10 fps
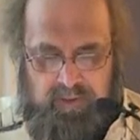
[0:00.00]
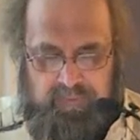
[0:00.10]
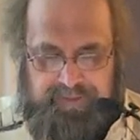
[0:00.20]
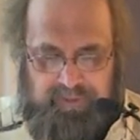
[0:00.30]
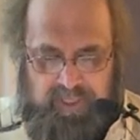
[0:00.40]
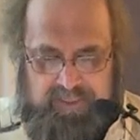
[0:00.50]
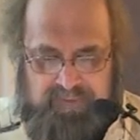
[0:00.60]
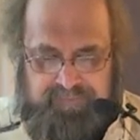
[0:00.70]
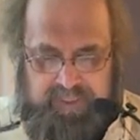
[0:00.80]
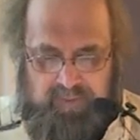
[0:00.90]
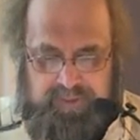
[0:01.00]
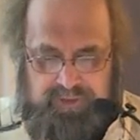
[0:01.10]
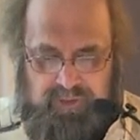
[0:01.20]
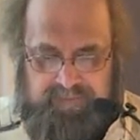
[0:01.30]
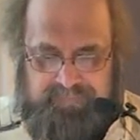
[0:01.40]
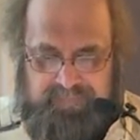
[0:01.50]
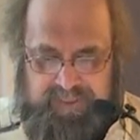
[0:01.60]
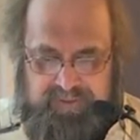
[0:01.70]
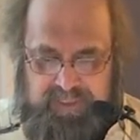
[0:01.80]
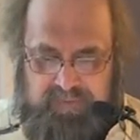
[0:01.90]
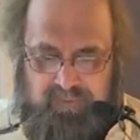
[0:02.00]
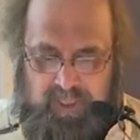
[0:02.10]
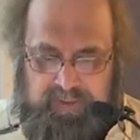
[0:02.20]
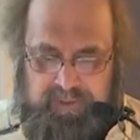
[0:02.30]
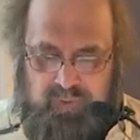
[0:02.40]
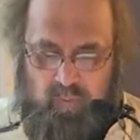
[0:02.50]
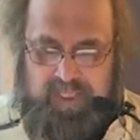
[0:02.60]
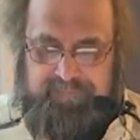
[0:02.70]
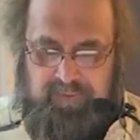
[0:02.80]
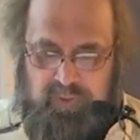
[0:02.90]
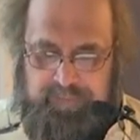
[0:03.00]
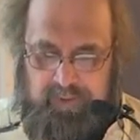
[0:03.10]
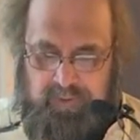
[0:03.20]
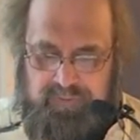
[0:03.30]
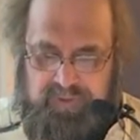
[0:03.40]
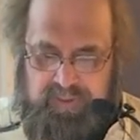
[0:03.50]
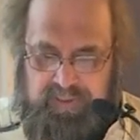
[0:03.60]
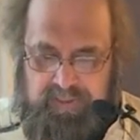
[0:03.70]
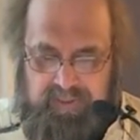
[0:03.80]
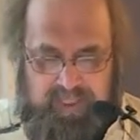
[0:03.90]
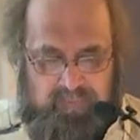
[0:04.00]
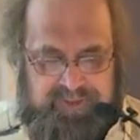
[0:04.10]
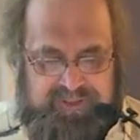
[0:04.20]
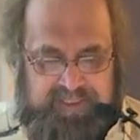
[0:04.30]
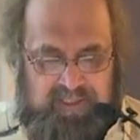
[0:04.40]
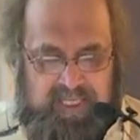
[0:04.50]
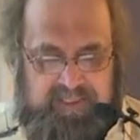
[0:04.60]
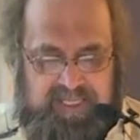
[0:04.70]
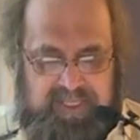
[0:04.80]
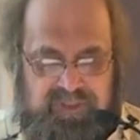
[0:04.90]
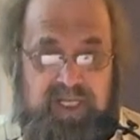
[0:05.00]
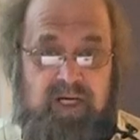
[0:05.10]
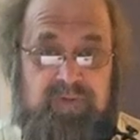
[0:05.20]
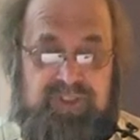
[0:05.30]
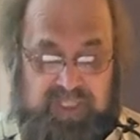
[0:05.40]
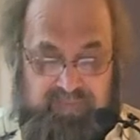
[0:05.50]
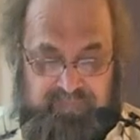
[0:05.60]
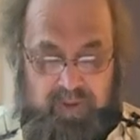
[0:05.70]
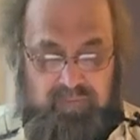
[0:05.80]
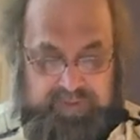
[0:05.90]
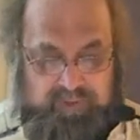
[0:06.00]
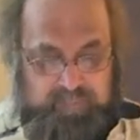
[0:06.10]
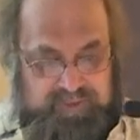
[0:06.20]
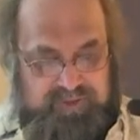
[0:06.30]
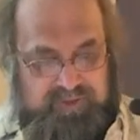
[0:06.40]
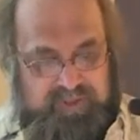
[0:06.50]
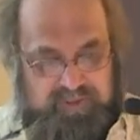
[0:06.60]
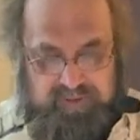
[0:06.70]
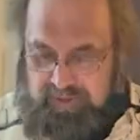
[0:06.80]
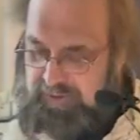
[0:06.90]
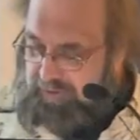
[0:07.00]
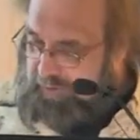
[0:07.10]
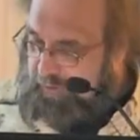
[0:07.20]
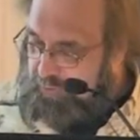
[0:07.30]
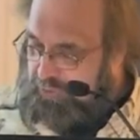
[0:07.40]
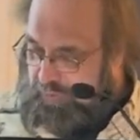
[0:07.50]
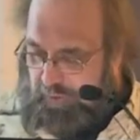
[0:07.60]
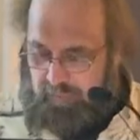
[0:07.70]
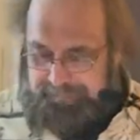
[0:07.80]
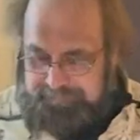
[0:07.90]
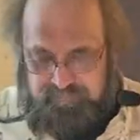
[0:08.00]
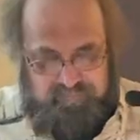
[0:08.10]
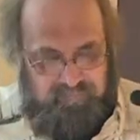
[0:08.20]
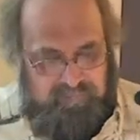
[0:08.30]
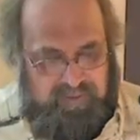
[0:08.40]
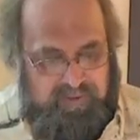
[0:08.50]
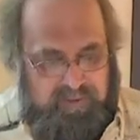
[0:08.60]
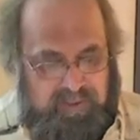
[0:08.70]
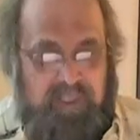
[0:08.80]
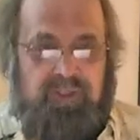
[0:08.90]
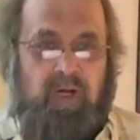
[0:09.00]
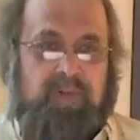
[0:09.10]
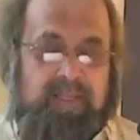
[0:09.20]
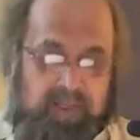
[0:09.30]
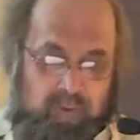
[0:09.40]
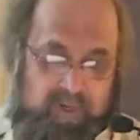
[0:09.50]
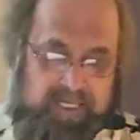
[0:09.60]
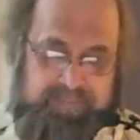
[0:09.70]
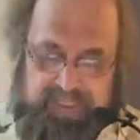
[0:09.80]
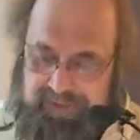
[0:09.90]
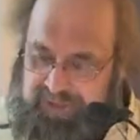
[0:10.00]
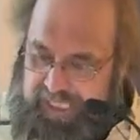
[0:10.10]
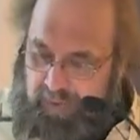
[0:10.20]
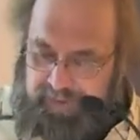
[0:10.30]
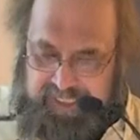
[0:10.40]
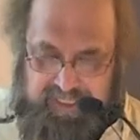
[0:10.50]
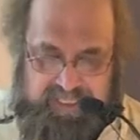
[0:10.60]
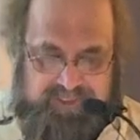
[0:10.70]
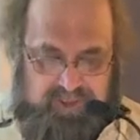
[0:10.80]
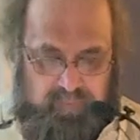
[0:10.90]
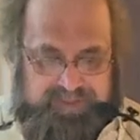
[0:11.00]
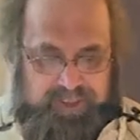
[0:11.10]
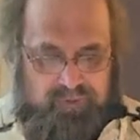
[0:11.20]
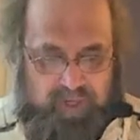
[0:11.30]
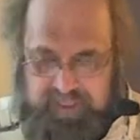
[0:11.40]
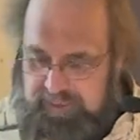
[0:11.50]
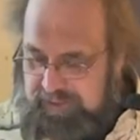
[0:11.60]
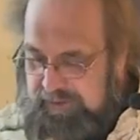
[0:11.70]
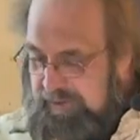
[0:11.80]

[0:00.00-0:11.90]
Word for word: We thought if they only saw fit to give Nautilus one of those blows, that would settle our case here and save funeral expenses. Close quote. So what did Bill see? Was he nuts? Was he drunk?